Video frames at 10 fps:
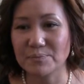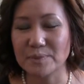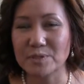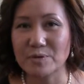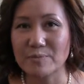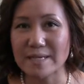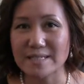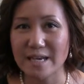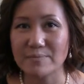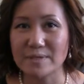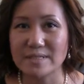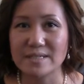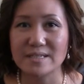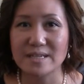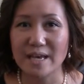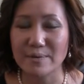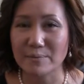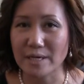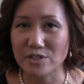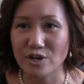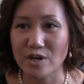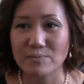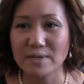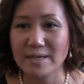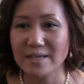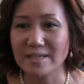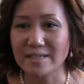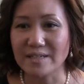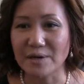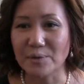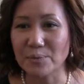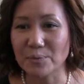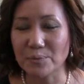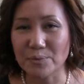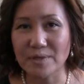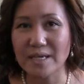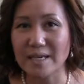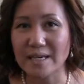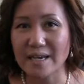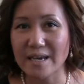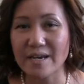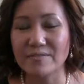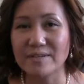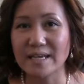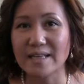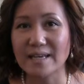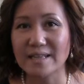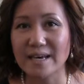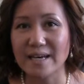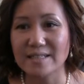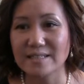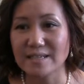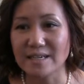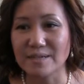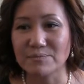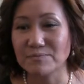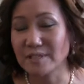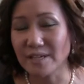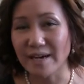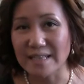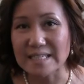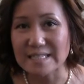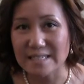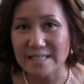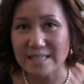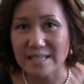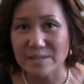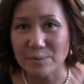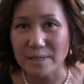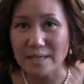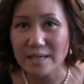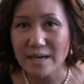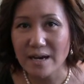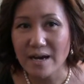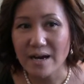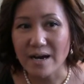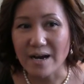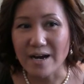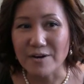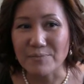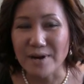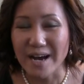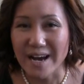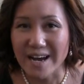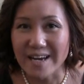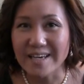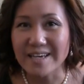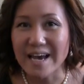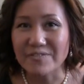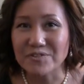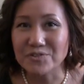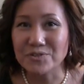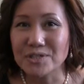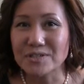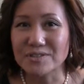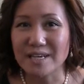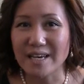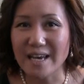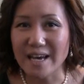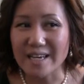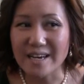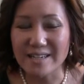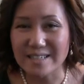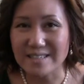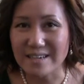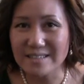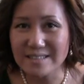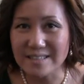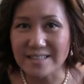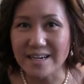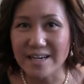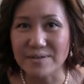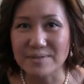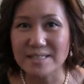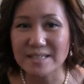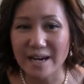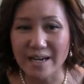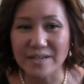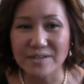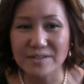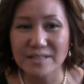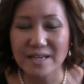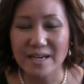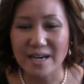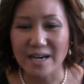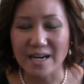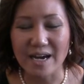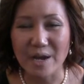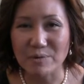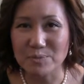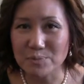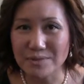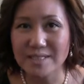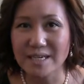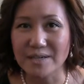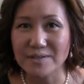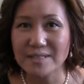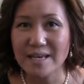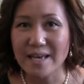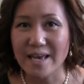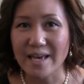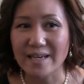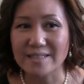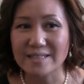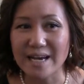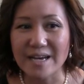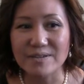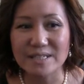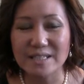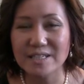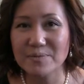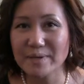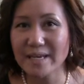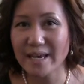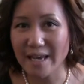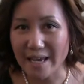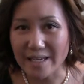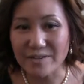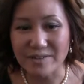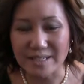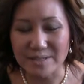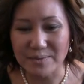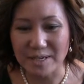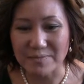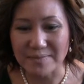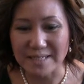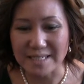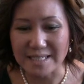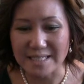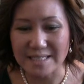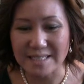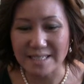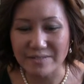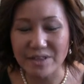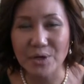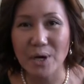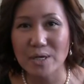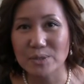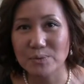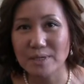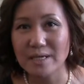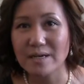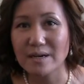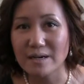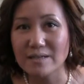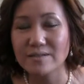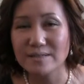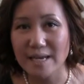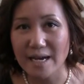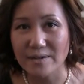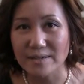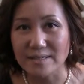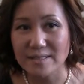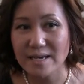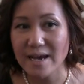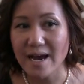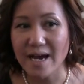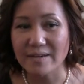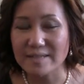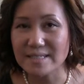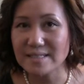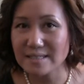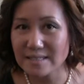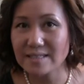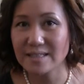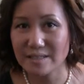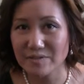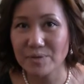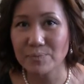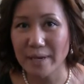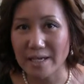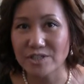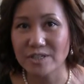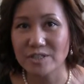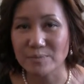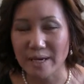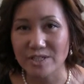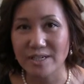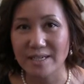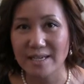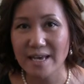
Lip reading: between my side business and my job, working every day like that, at least 6 days a week, after years, I got exhausted. I was tired, I was burnt out, and I was a little bit angry as well, because even though I was working all those hours, I was still living paycheck to paycheck.